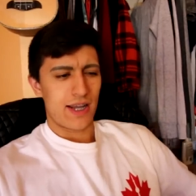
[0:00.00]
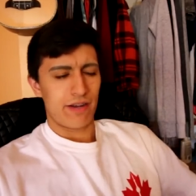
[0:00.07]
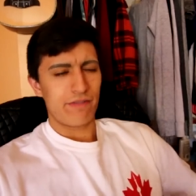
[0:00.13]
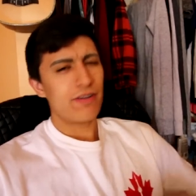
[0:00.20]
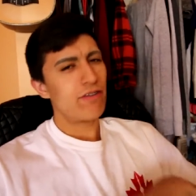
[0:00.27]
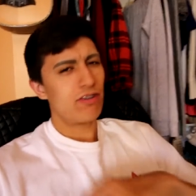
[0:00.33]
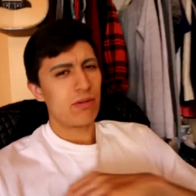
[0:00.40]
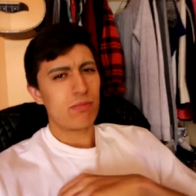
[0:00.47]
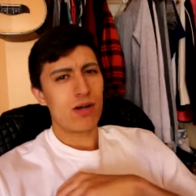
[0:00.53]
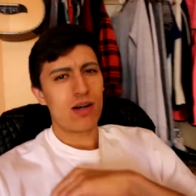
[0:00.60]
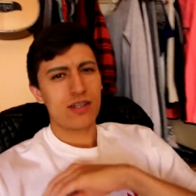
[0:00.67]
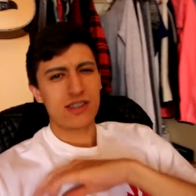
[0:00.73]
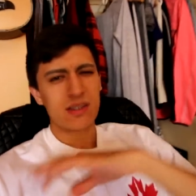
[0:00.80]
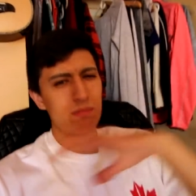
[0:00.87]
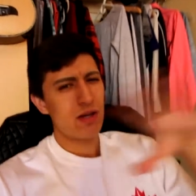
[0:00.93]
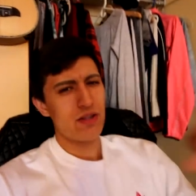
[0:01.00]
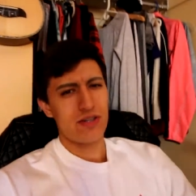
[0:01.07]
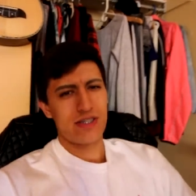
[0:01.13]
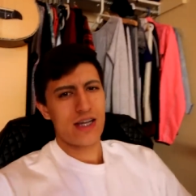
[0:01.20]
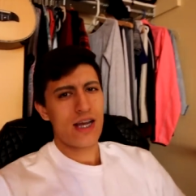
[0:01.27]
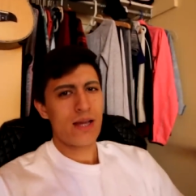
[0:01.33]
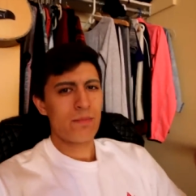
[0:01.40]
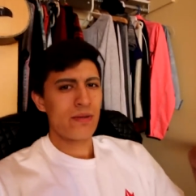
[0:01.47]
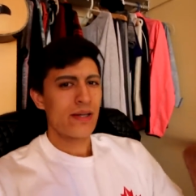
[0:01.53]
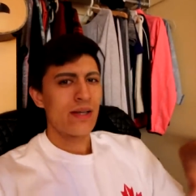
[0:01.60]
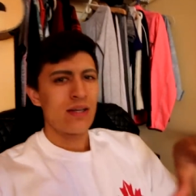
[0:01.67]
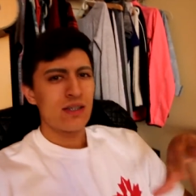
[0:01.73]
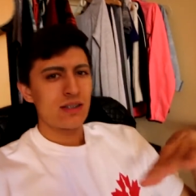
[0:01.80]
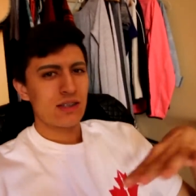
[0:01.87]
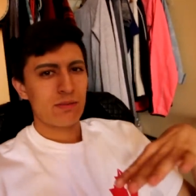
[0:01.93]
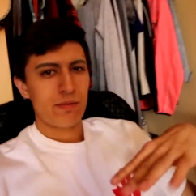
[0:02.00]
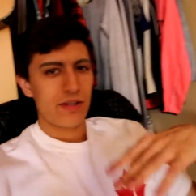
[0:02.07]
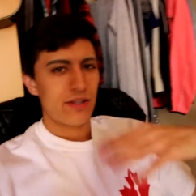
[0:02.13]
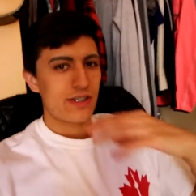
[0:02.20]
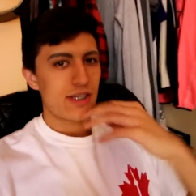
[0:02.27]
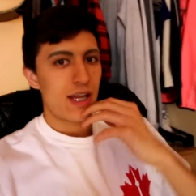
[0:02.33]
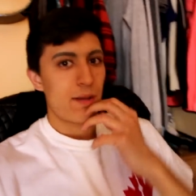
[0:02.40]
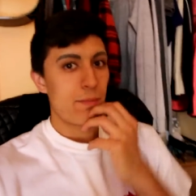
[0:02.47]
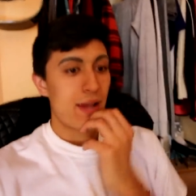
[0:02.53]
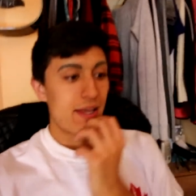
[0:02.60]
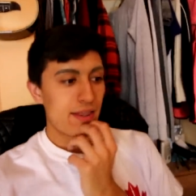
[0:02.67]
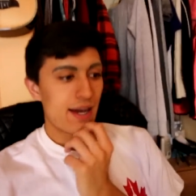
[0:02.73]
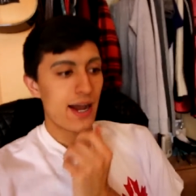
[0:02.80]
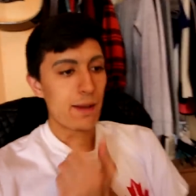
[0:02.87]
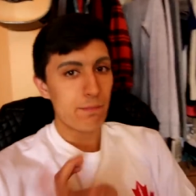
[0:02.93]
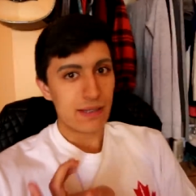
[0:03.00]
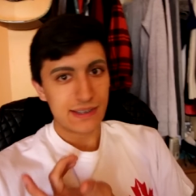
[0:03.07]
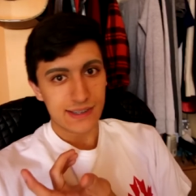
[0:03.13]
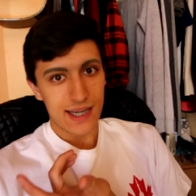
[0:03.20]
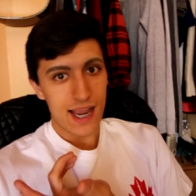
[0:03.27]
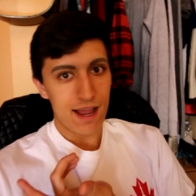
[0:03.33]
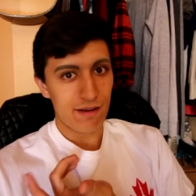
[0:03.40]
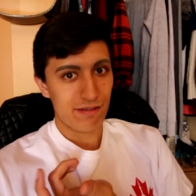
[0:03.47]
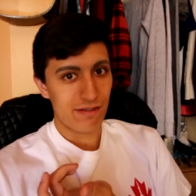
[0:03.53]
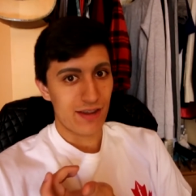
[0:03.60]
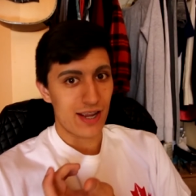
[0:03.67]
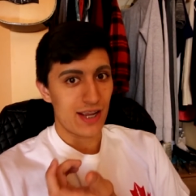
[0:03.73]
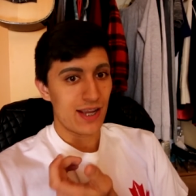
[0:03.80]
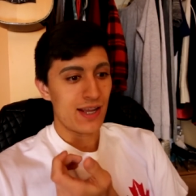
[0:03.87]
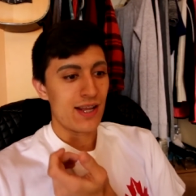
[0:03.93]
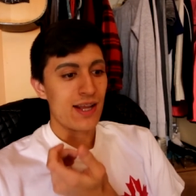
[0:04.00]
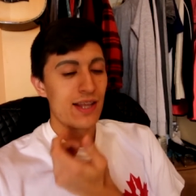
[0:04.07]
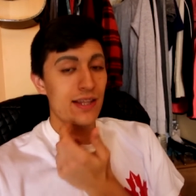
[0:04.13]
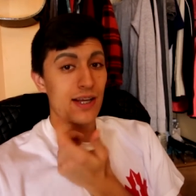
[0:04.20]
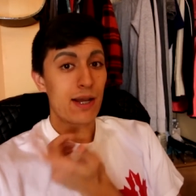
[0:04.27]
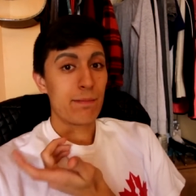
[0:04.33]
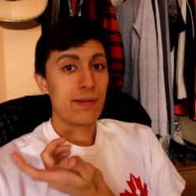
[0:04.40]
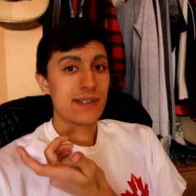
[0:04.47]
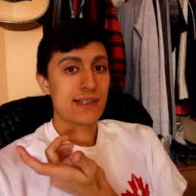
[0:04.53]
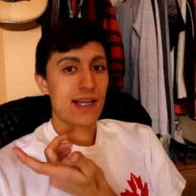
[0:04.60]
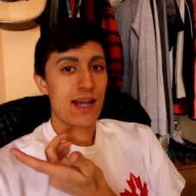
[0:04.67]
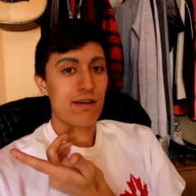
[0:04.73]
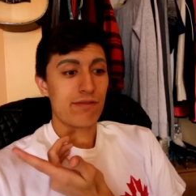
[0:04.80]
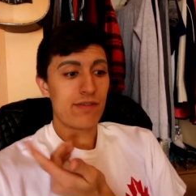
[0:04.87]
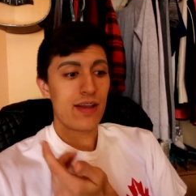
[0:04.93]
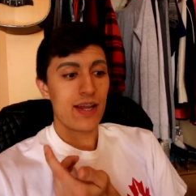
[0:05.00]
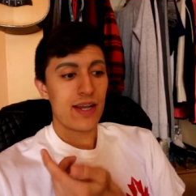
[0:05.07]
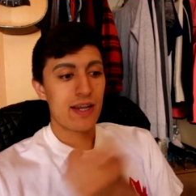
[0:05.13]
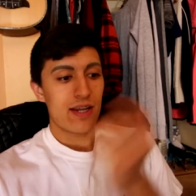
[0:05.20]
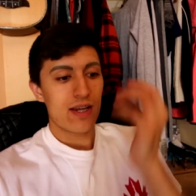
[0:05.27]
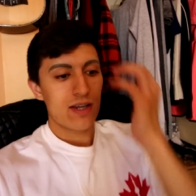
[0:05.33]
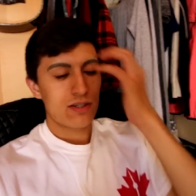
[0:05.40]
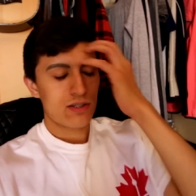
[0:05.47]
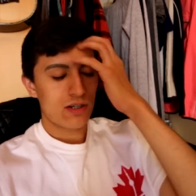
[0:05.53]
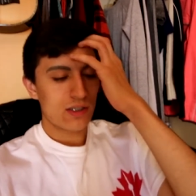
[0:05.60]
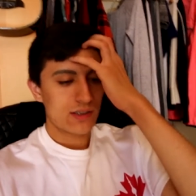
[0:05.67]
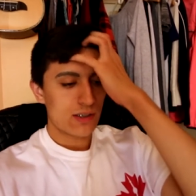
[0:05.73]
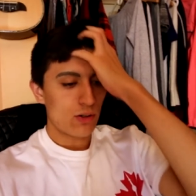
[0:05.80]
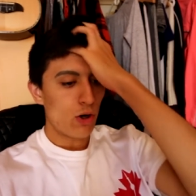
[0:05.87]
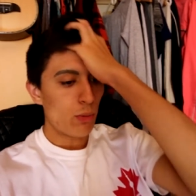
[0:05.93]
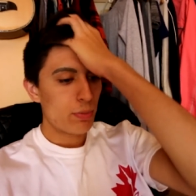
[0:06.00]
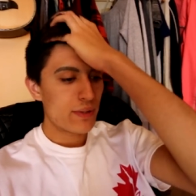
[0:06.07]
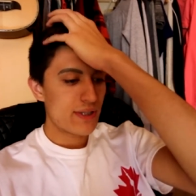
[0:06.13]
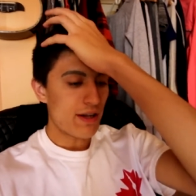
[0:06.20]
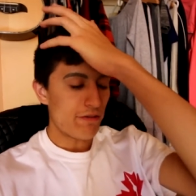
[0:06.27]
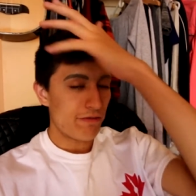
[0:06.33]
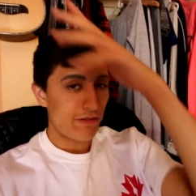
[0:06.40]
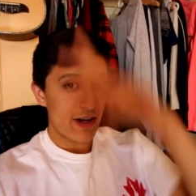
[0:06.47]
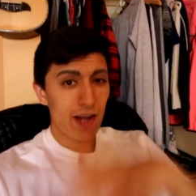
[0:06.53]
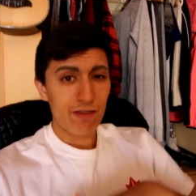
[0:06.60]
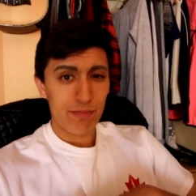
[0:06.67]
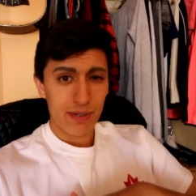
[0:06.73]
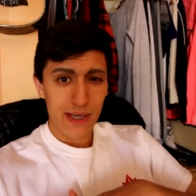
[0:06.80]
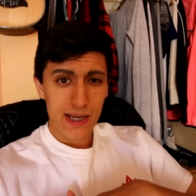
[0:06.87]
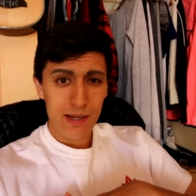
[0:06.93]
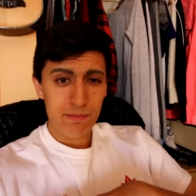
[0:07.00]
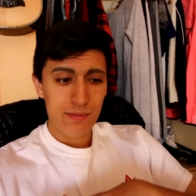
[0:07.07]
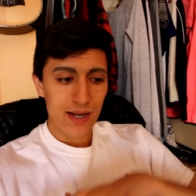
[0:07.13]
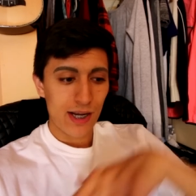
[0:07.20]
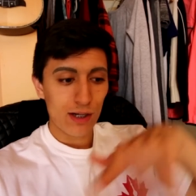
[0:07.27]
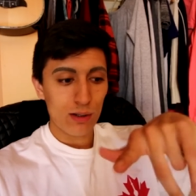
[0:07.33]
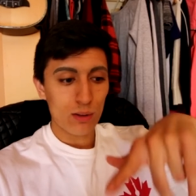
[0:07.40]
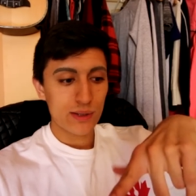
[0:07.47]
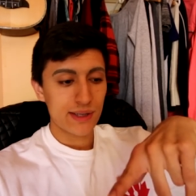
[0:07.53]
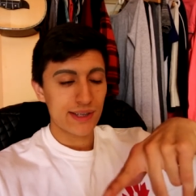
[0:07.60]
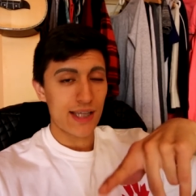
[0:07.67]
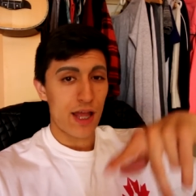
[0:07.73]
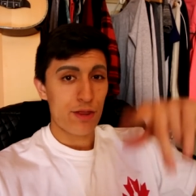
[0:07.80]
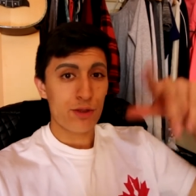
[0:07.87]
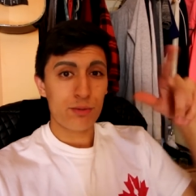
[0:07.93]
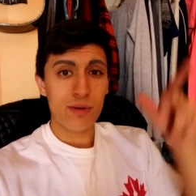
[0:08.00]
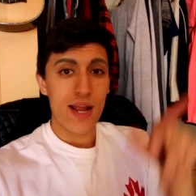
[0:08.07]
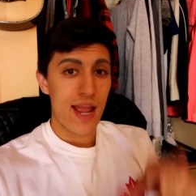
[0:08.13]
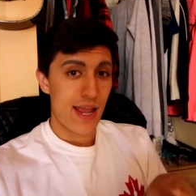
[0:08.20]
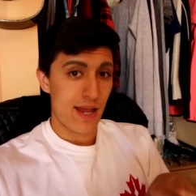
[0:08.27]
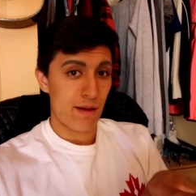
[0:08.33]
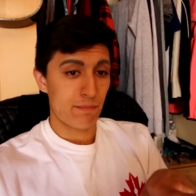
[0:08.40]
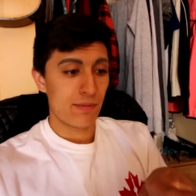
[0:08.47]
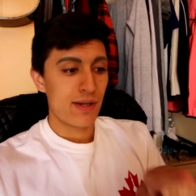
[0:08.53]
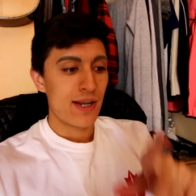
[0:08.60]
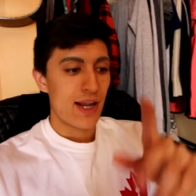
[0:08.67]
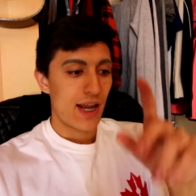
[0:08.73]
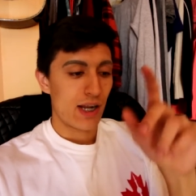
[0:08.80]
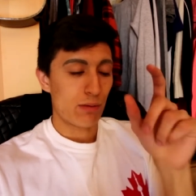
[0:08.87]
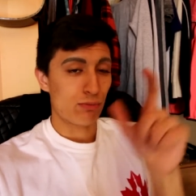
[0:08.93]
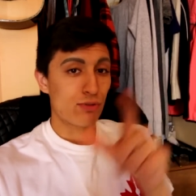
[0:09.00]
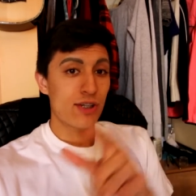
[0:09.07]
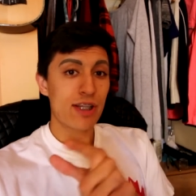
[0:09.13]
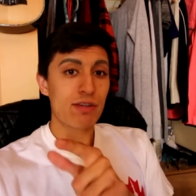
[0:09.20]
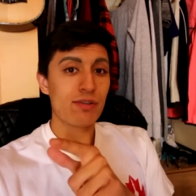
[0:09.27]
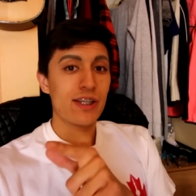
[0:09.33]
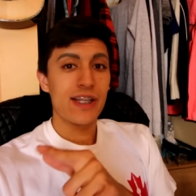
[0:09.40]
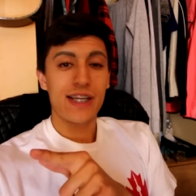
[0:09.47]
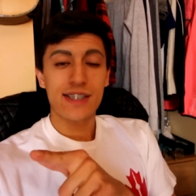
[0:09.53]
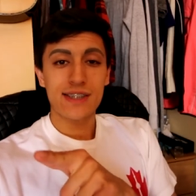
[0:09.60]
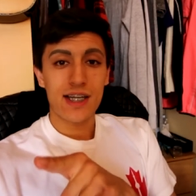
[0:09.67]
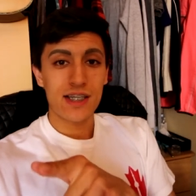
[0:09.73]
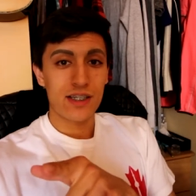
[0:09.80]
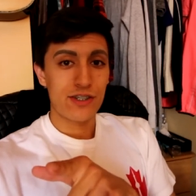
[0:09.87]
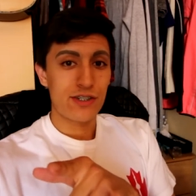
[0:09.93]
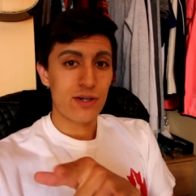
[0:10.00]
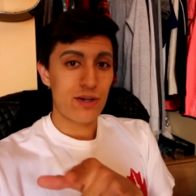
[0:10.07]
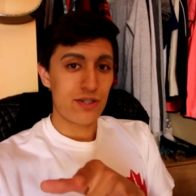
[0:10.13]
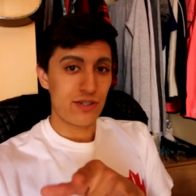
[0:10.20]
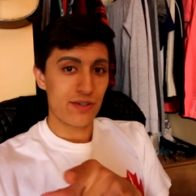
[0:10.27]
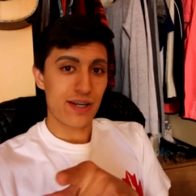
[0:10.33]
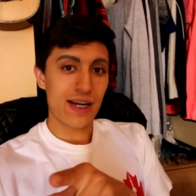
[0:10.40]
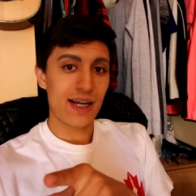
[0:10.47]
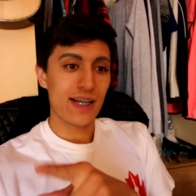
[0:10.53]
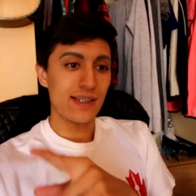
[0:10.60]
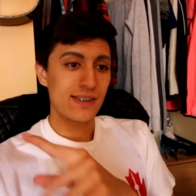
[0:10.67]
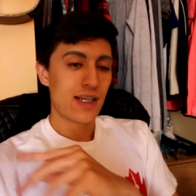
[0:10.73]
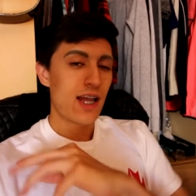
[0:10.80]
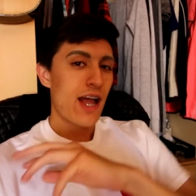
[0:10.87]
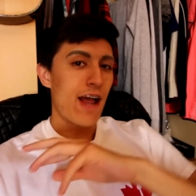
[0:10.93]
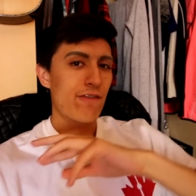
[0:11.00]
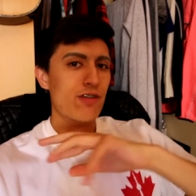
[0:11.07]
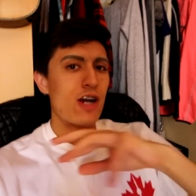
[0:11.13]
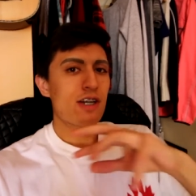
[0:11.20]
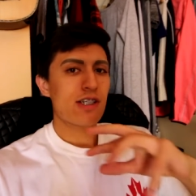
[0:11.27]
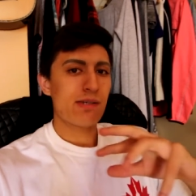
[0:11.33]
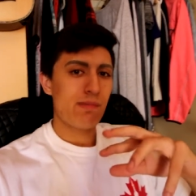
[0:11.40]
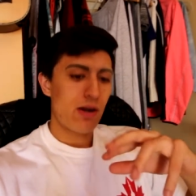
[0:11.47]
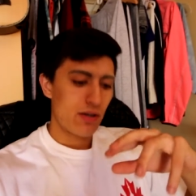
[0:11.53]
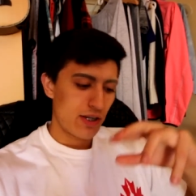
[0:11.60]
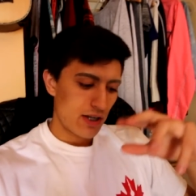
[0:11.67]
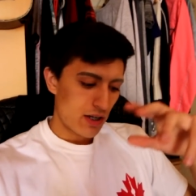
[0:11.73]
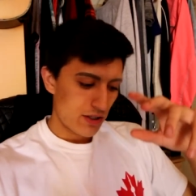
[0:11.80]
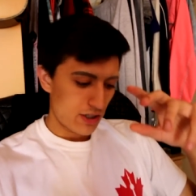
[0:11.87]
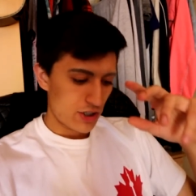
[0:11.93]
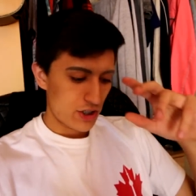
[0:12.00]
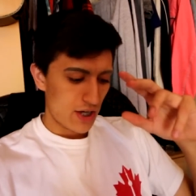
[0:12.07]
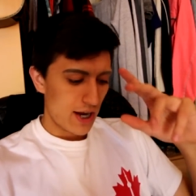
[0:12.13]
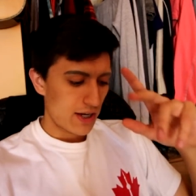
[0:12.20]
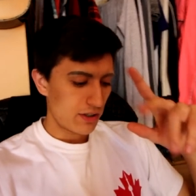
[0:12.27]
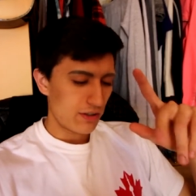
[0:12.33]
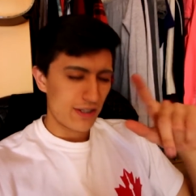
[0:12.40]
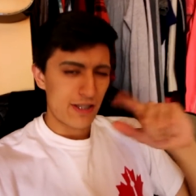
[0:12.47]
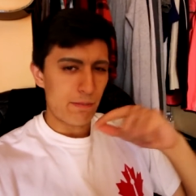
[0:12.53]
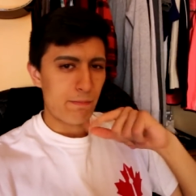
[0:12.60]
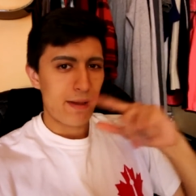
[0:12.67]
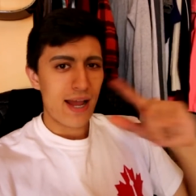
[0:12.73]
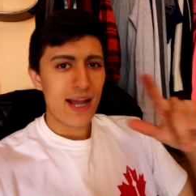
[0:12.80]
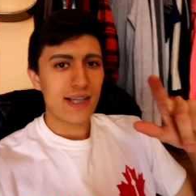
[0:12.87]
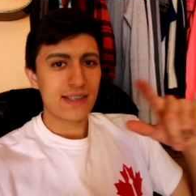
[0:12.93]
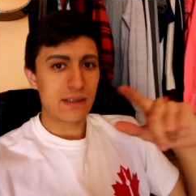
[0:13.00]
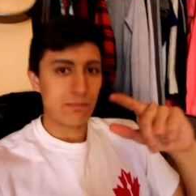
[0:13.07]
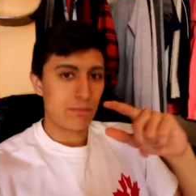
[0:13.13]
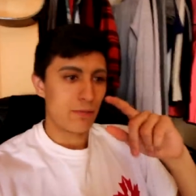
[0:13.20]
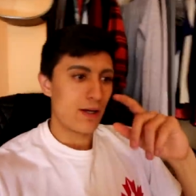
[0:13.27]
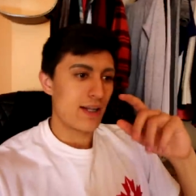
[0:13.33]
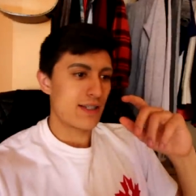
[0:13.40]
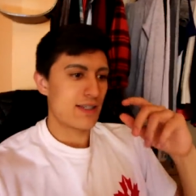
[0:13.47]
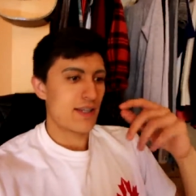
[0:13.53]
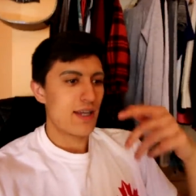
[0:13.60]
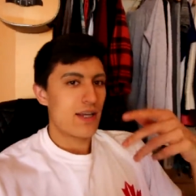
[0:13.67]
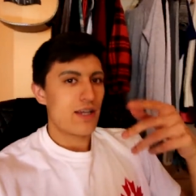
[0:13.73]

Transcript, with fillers: and Fairview Mall some other time, and the Hype Beast Cafe. The Hype Beast Cafe turns out opens at 5 p.m. and closes at 3 a.m. and I'm really, really excited to show it to you guys. I've talked about it on the channel in the past, but